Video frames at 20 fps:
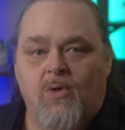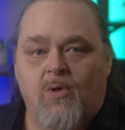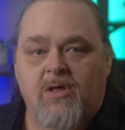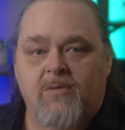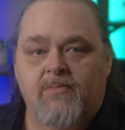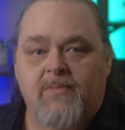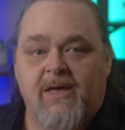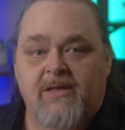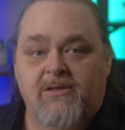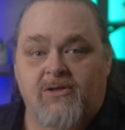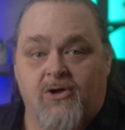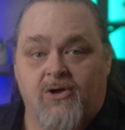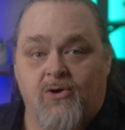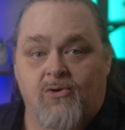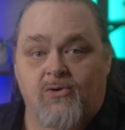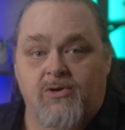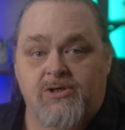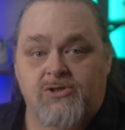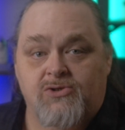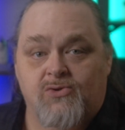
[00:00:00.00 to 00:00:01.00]
Welcome back to
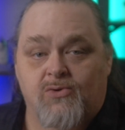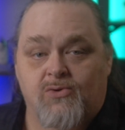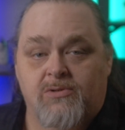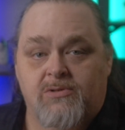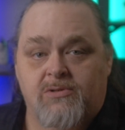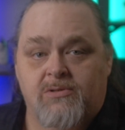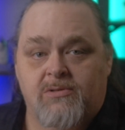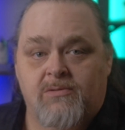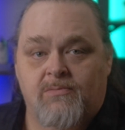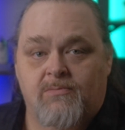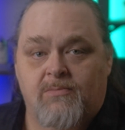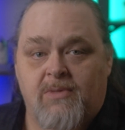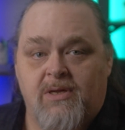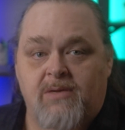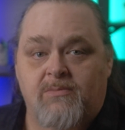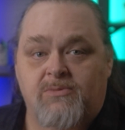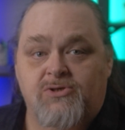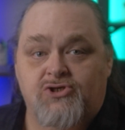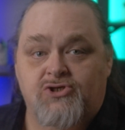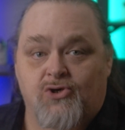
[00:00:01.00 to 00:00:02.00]
Coding Shorts. My
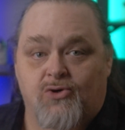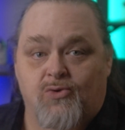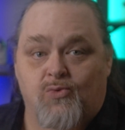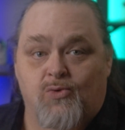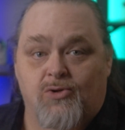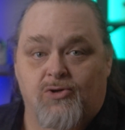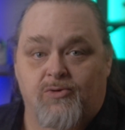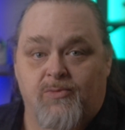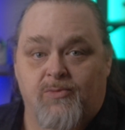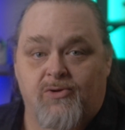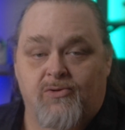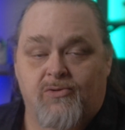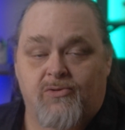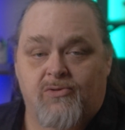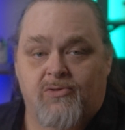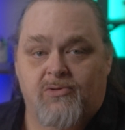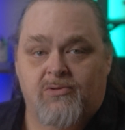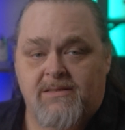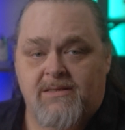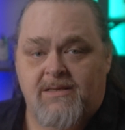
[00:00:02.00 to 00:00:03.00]
name is Shawn Wildermuth.